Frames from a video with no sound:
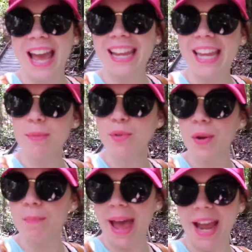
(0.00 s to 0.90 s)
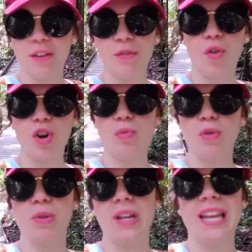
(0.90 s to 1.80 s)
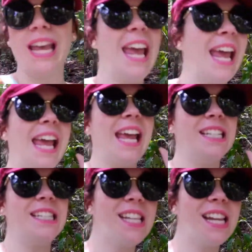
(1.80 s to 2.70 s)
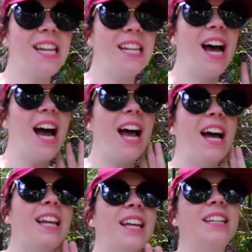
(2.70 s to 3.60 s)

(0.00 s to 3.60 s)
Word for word: And it keeps going back and forth between it's sunny and hot